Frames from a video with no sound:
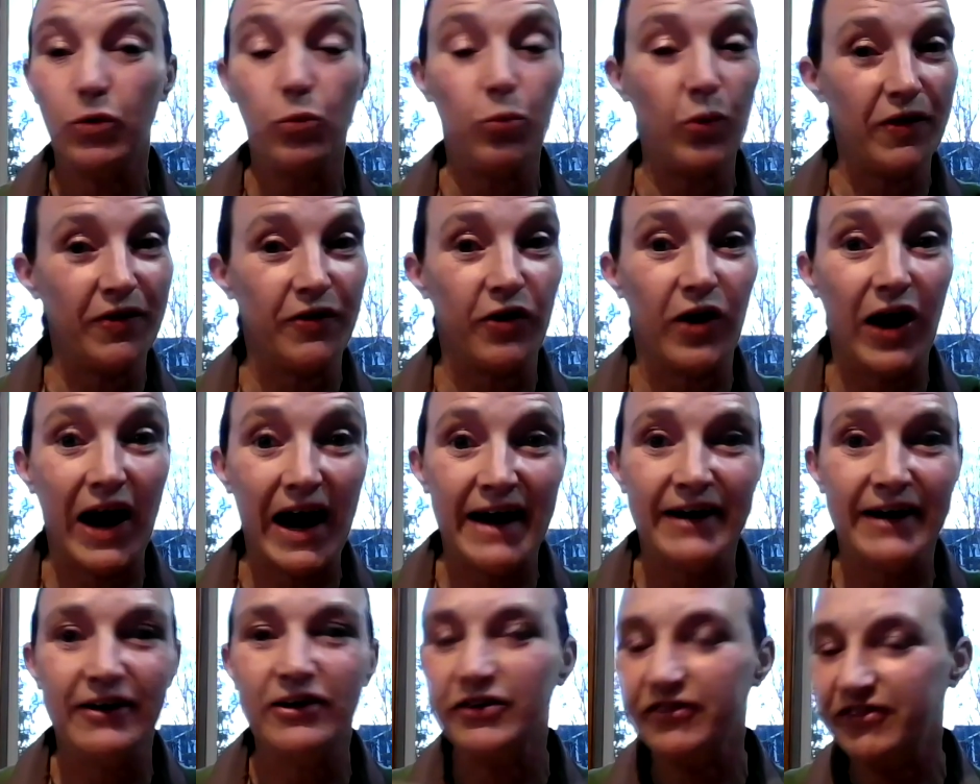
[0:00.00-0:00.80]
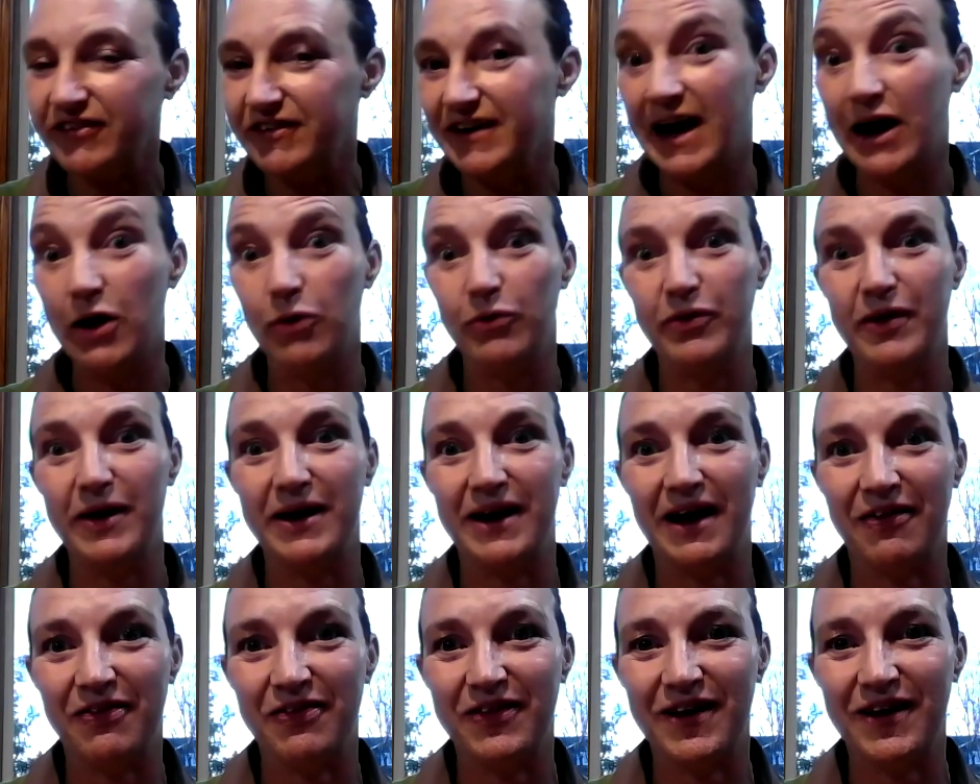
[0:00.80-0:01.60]
when they're adults and how they
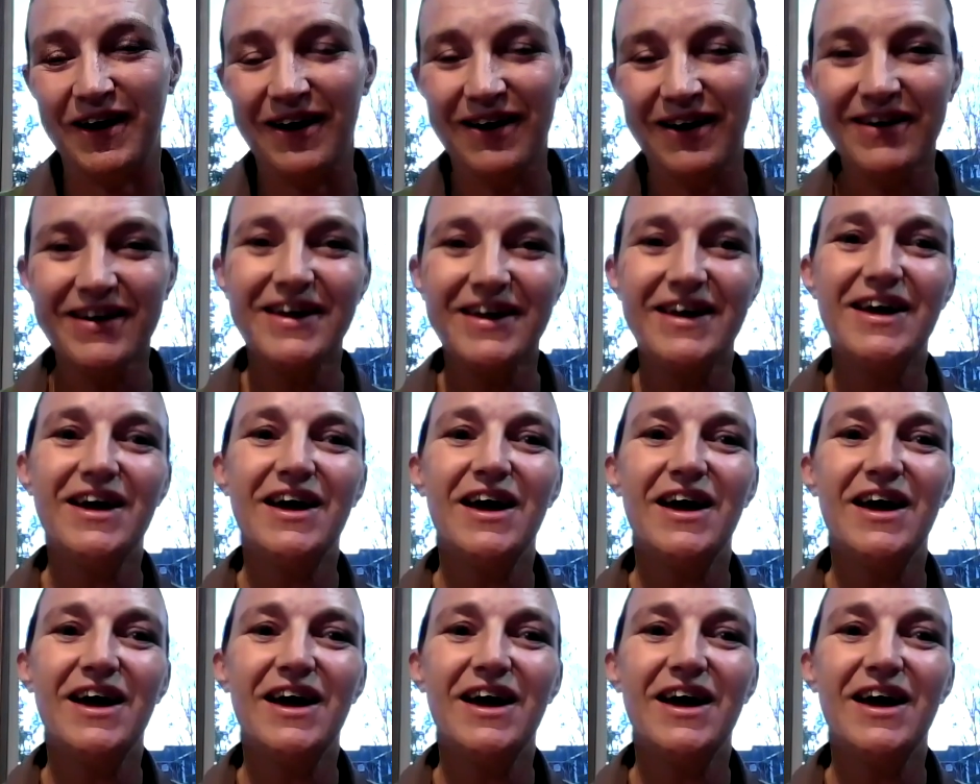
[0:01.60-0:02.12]
get there.